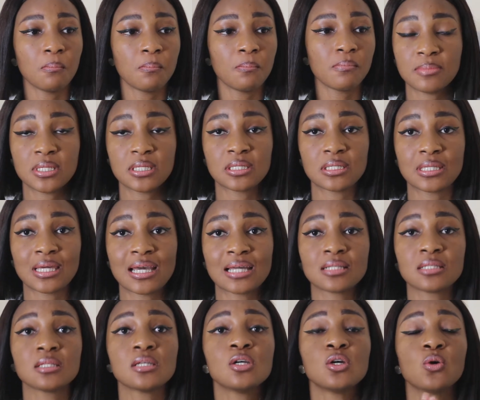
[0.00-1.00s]
is
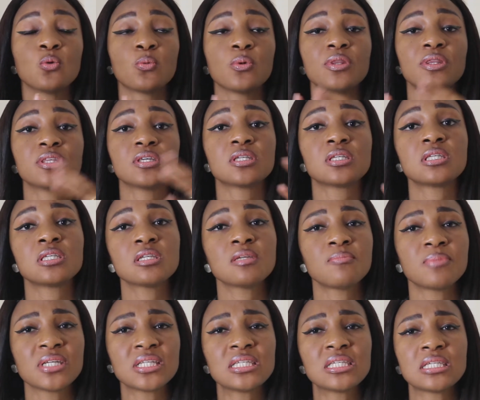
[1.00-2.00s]
that with the
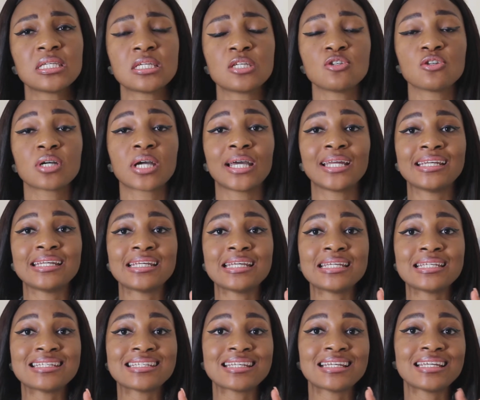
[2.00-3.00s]
CBT you can
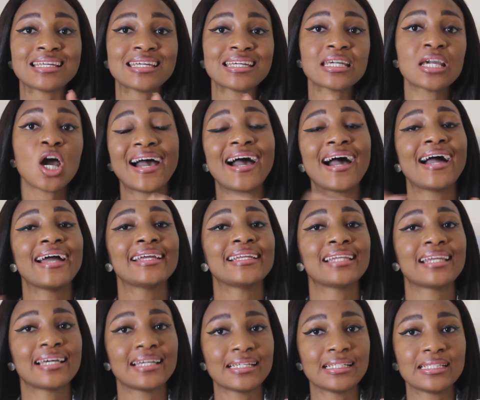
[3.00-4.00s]
easily
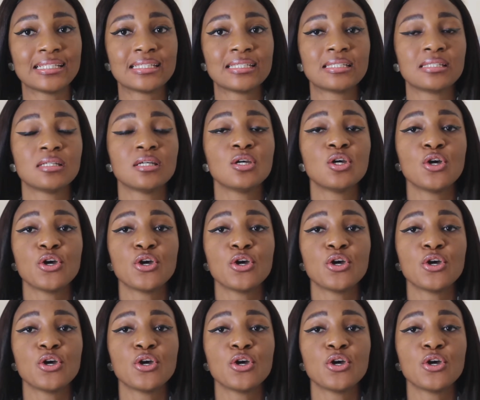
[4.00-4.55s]
highlight,